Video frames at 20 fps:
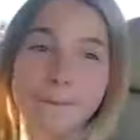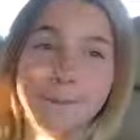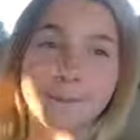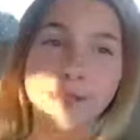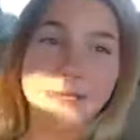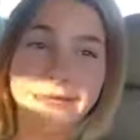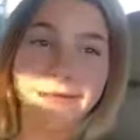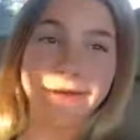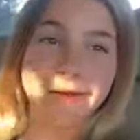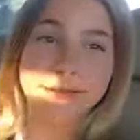
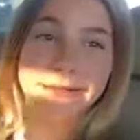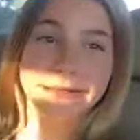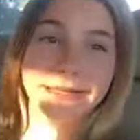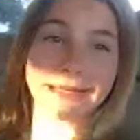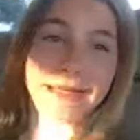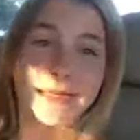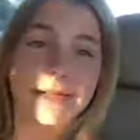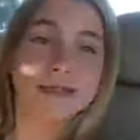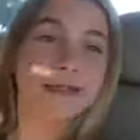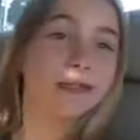meet our
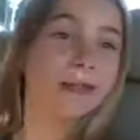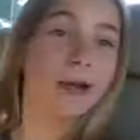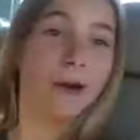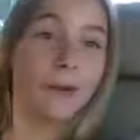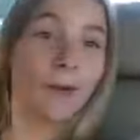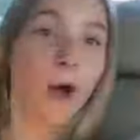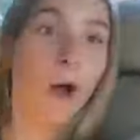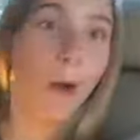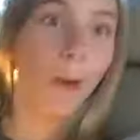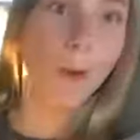dad to go
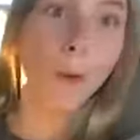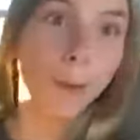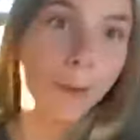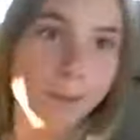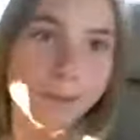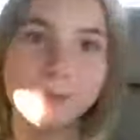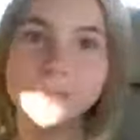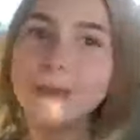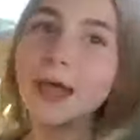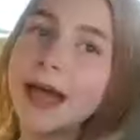
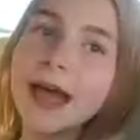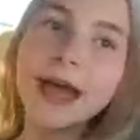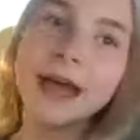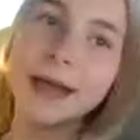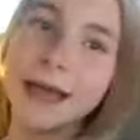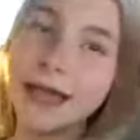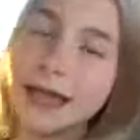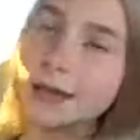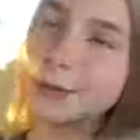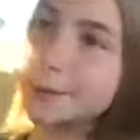home.
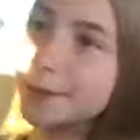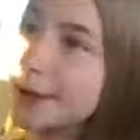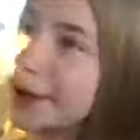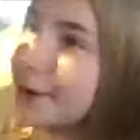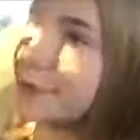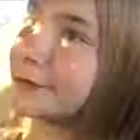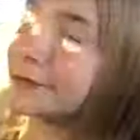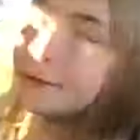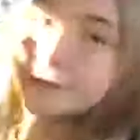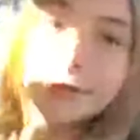And we
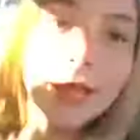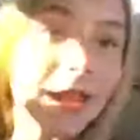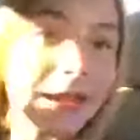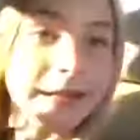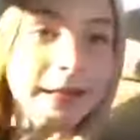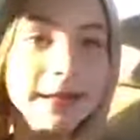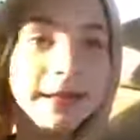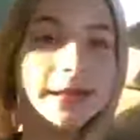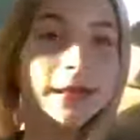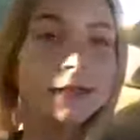are
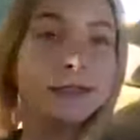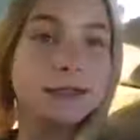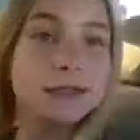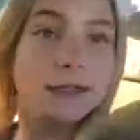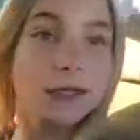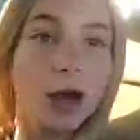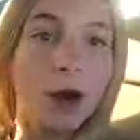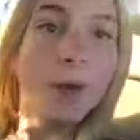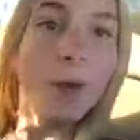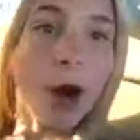ready
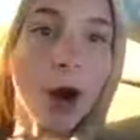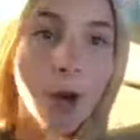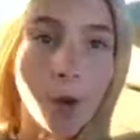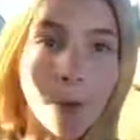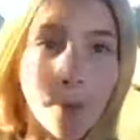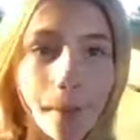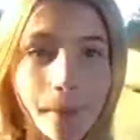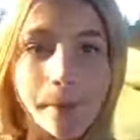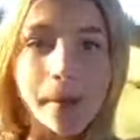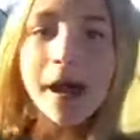to go
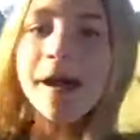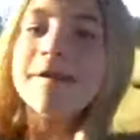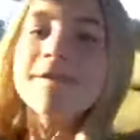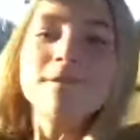home,